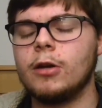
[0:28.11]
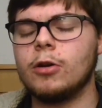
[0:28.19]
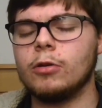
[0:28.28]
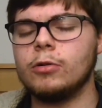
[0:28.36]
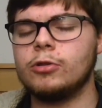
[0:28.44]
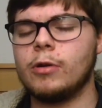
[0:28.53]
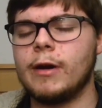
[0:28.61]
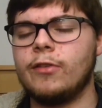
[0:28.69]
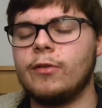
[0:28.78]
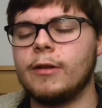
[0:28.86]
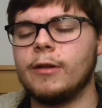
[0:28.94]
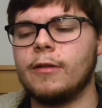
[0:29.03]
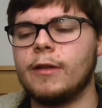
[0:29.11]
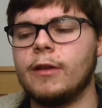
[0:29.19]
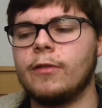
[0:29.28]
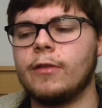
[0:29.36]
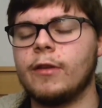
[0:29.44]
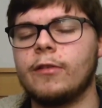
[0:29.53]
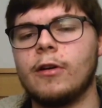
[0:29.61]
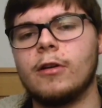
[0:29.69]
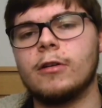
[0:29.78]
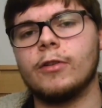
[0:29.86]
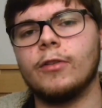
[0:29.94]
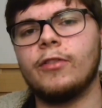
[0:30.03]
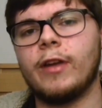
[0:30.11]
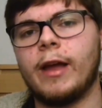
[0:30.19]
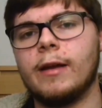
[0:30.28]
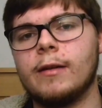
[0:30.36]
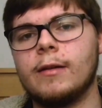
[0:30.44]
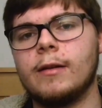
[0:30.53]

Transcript: contrary to one of the things that Sargon said,